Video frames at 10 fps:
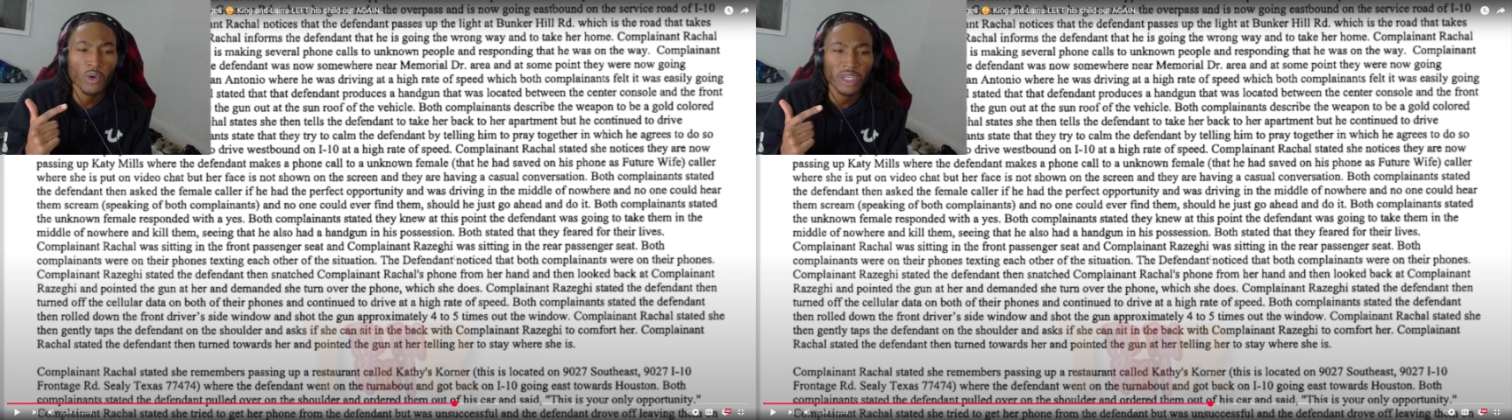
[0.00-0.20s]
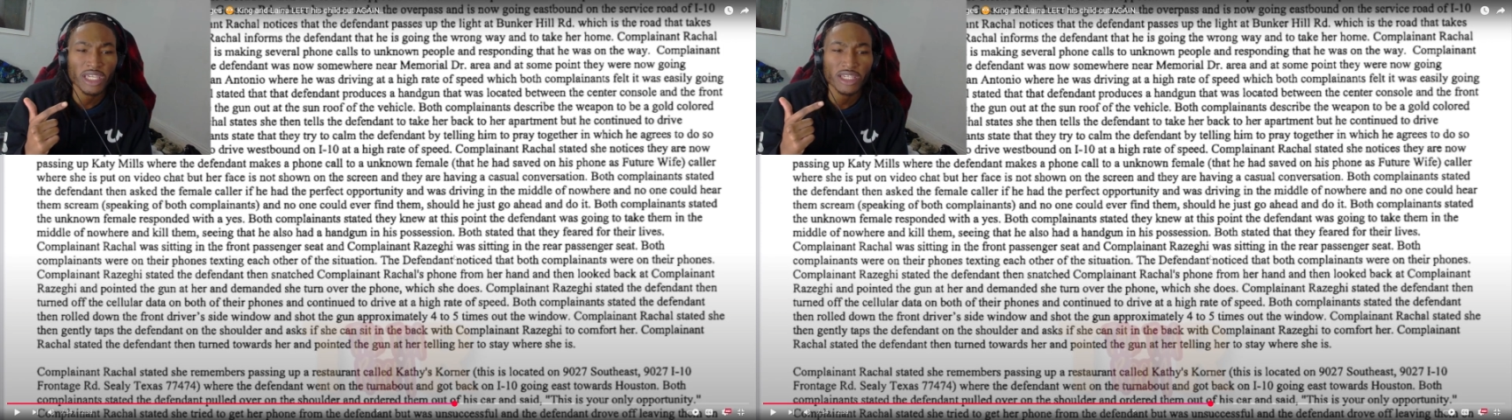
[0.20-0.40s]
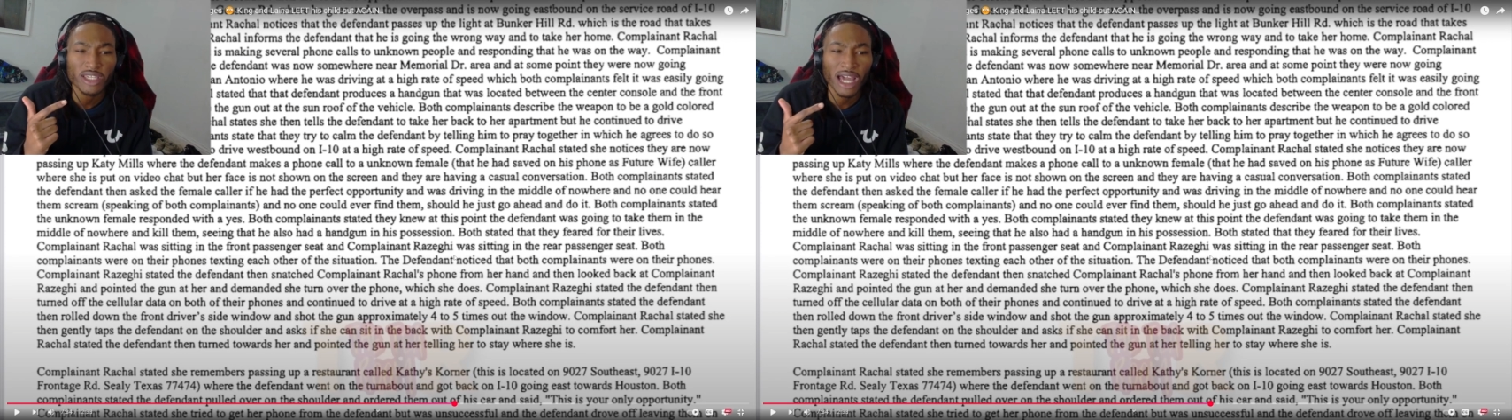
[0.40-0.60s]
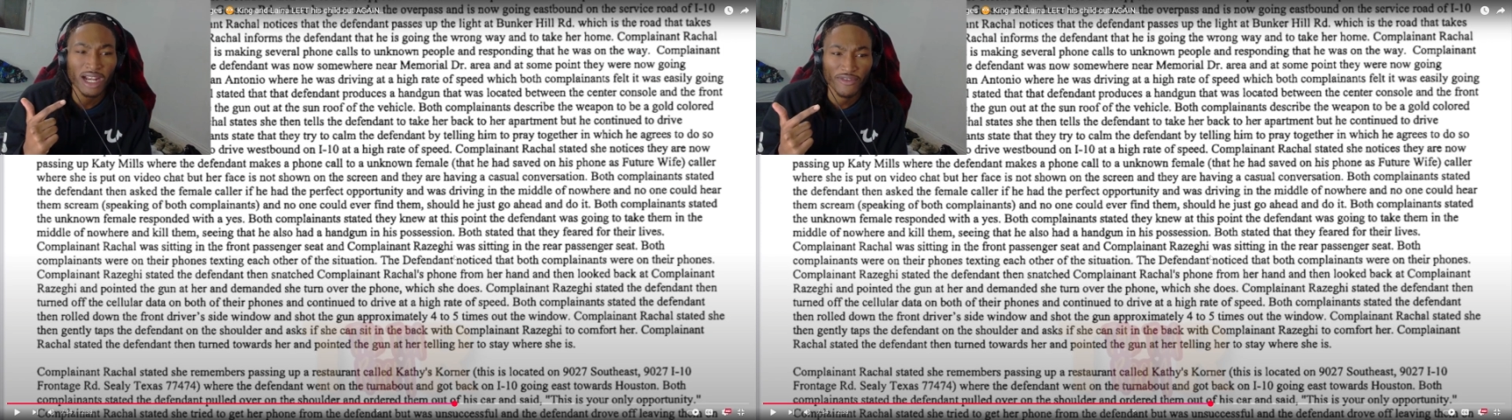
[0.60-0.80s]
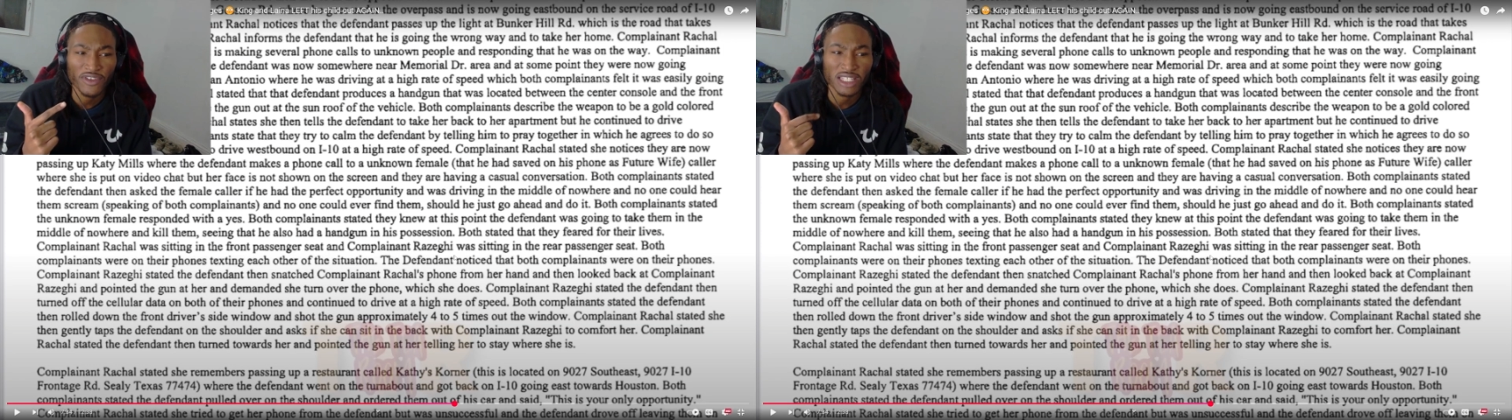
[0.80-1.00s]
he's kind
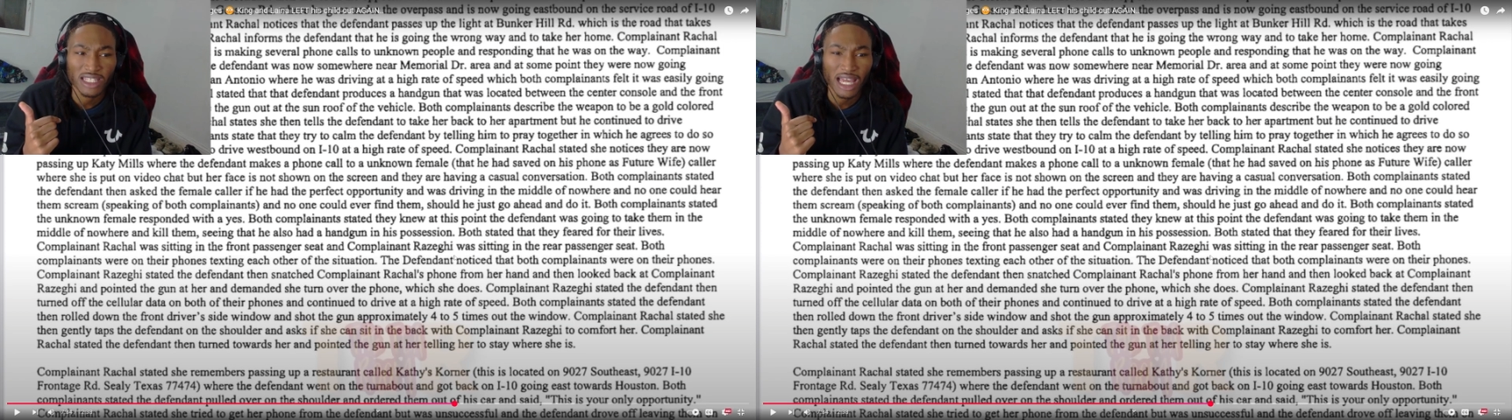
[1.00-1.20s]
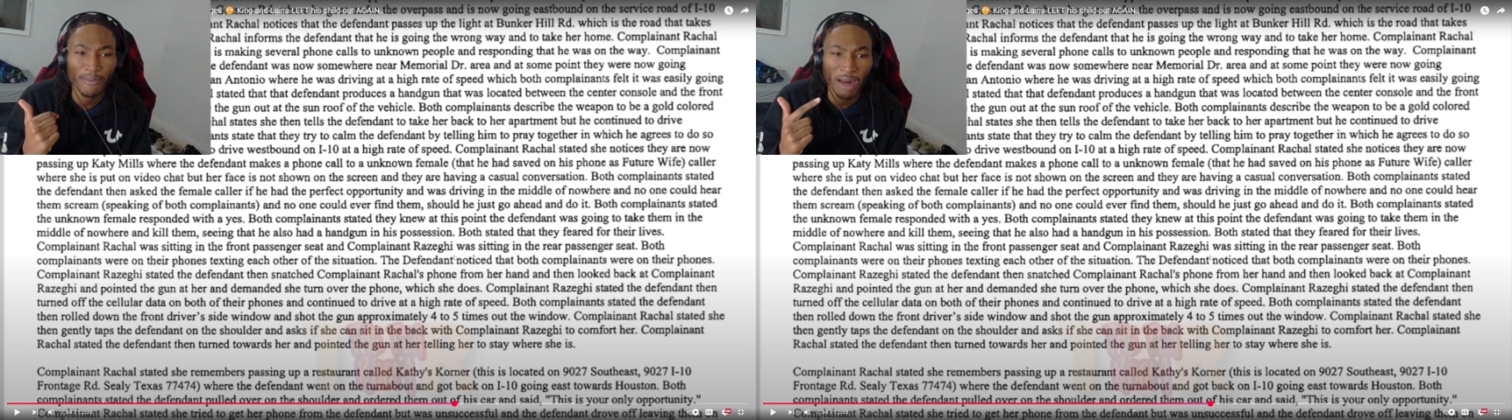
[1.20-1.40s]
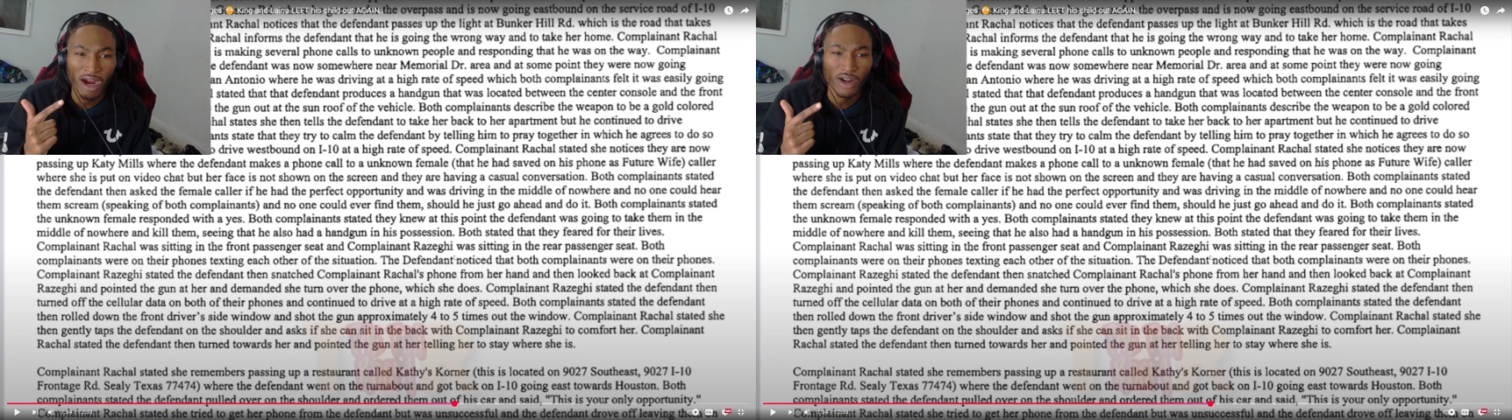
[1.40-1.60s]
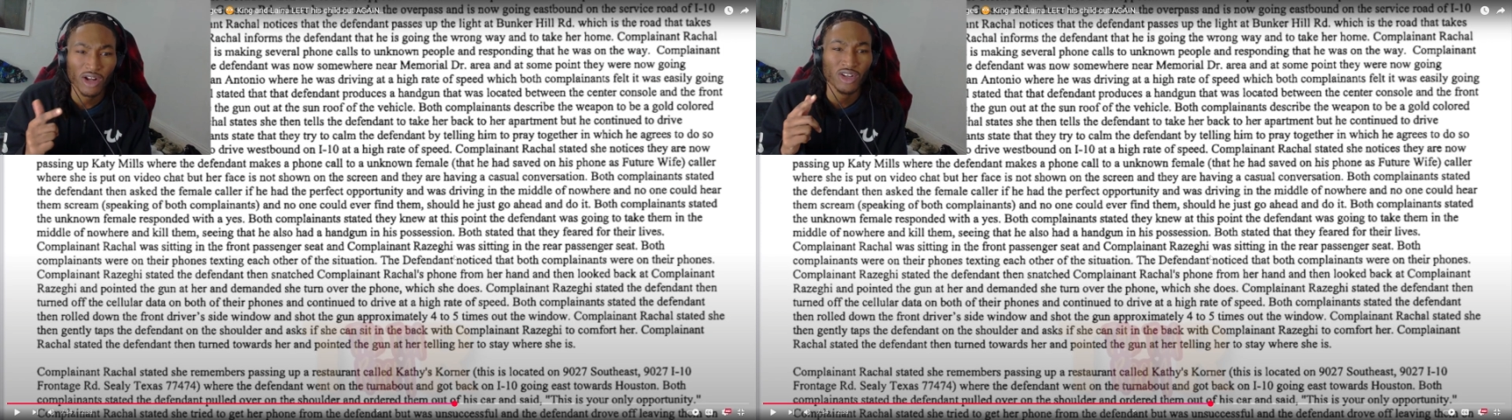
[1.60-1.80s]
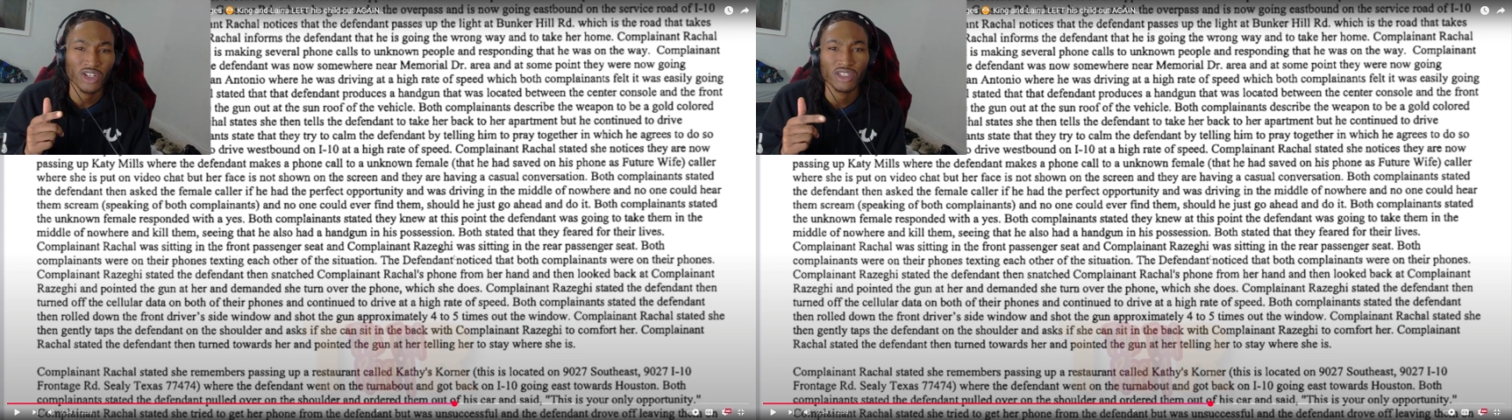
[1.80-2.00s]
of feeling like
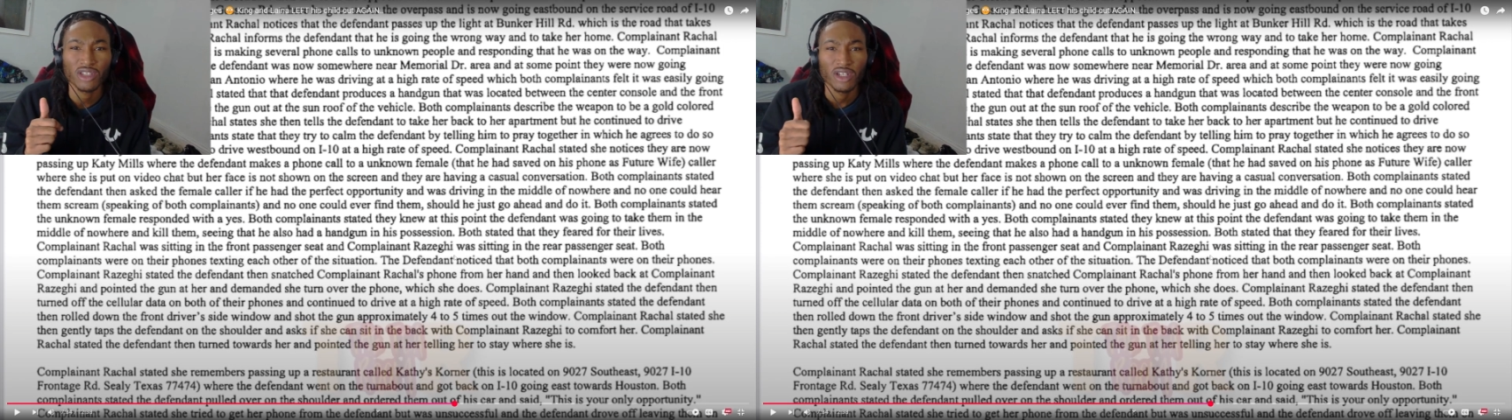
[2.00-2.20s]
paranoid because